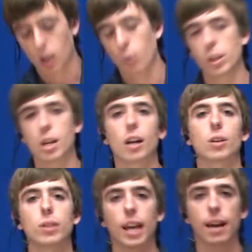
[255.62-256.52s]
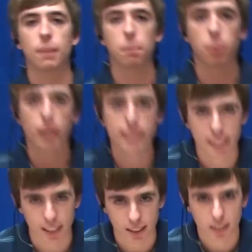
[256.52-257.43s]
We not only have the
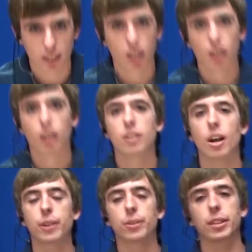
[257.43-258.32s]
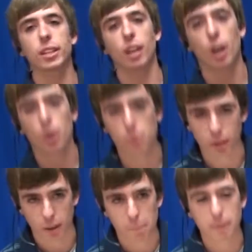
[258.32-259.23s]
president, not only the
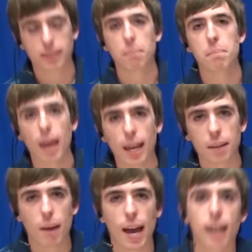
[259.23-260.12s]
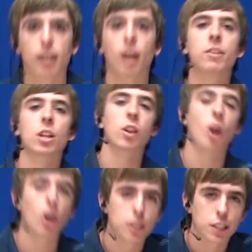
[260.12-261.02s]
owner, but the main man of the
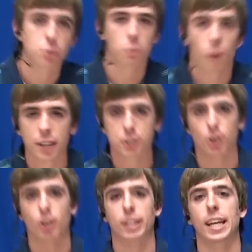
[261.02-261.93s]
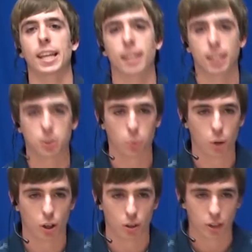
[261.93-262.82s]
largest restaurant in this
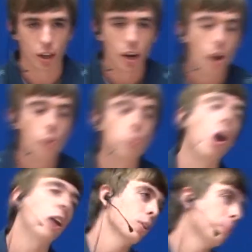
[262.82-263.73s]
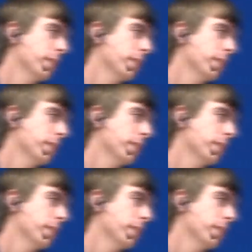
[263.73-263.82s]
world. Ronald